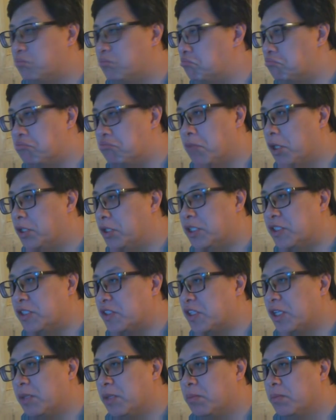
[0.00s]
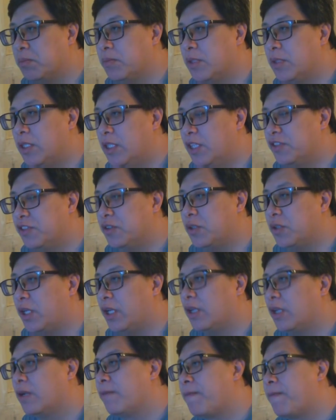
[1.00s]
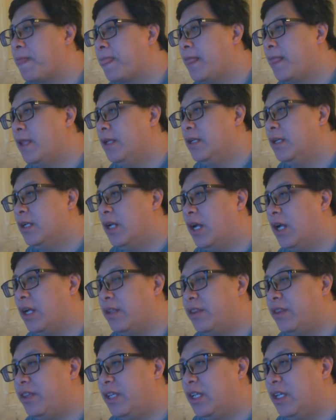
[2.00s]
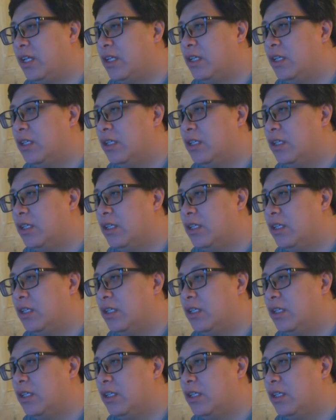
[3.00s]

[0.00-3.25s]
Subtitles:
not this time. That's okay. I think